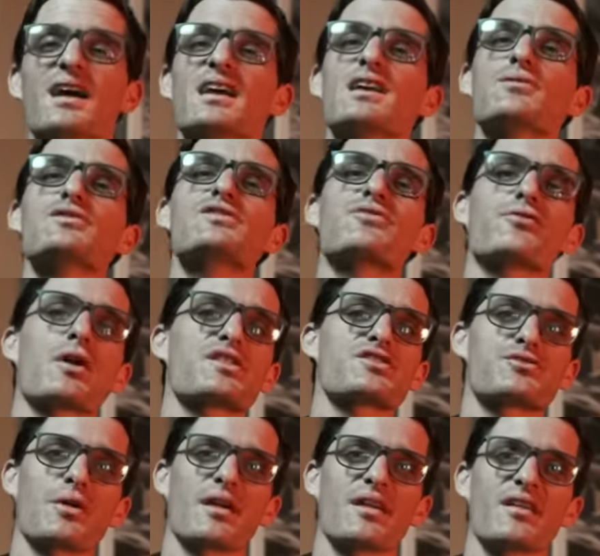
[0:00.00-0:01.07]
He was
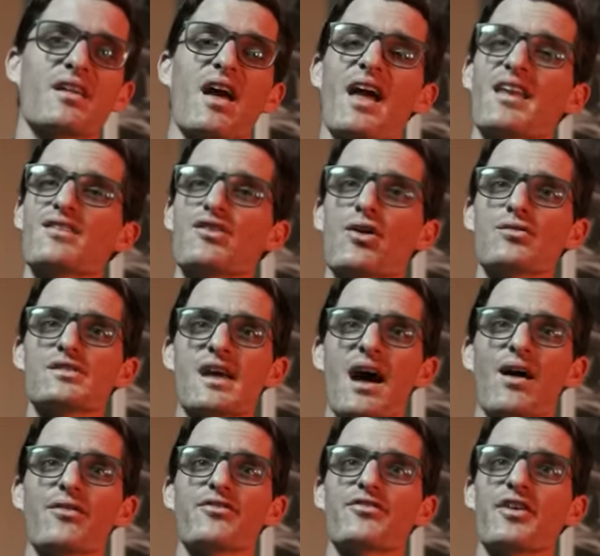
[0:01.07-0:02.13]
frustrated and no
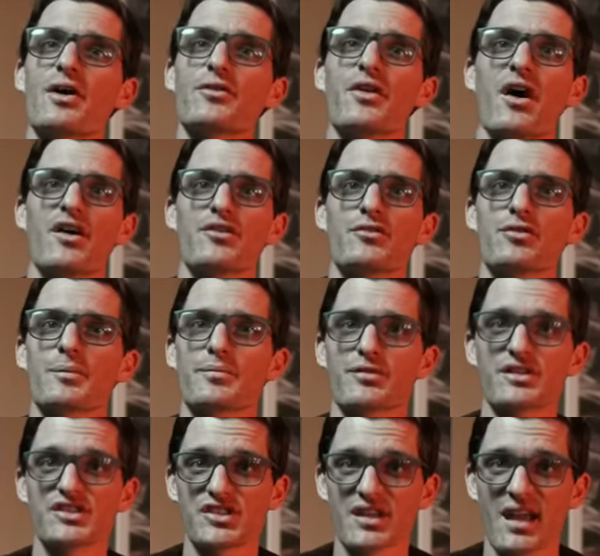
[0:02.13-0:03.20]
doubt felt
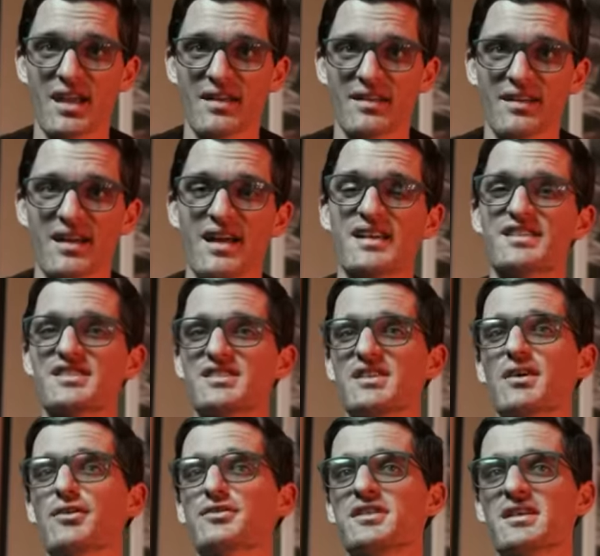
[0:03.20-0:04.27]
underappreciated,
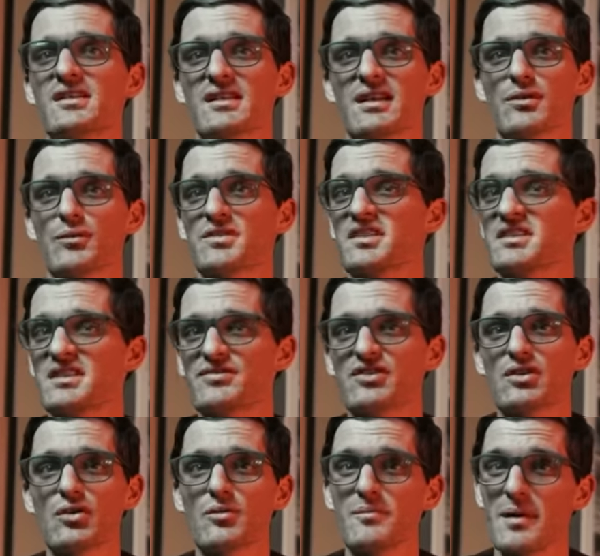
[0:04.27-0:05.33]
still dealing with the
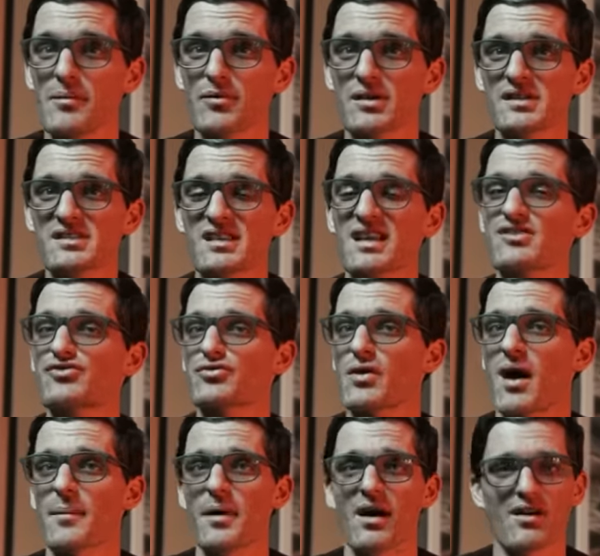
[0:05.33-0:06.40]
difficult memories and
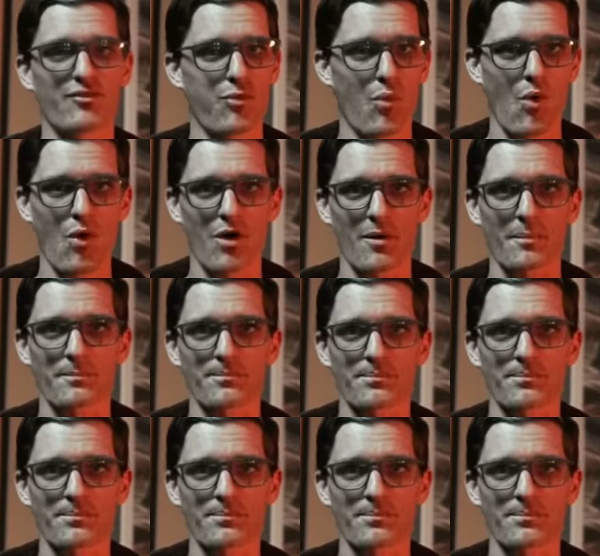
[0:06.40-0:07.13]
trauma of war.